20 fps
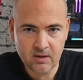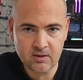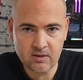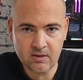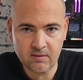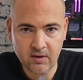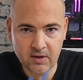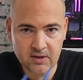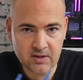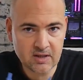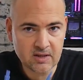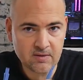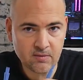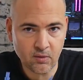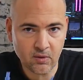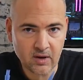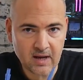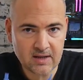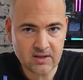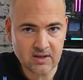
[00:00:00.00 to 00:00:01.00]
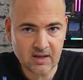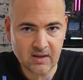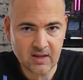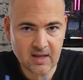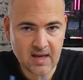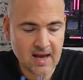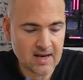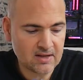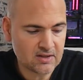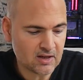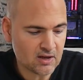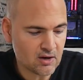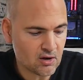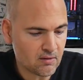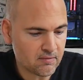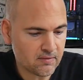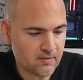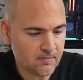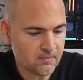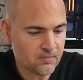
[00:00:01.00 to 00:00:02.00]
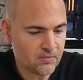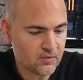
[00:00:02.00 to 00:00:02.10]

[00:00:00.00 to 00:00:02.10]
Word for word: devices for getting the casing off.